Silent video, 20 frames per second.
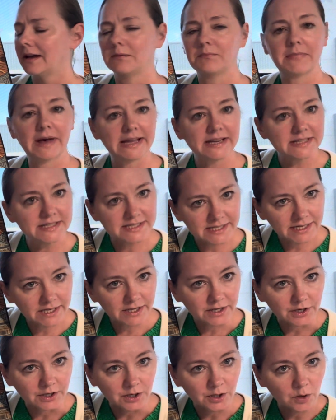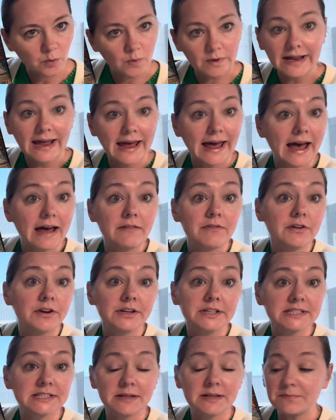"My dear, whatever
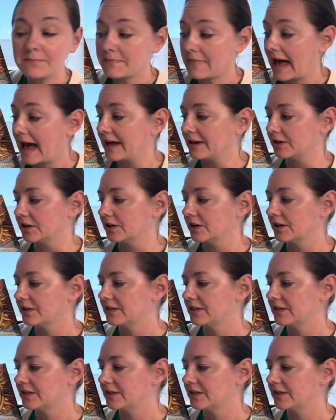is the matter?"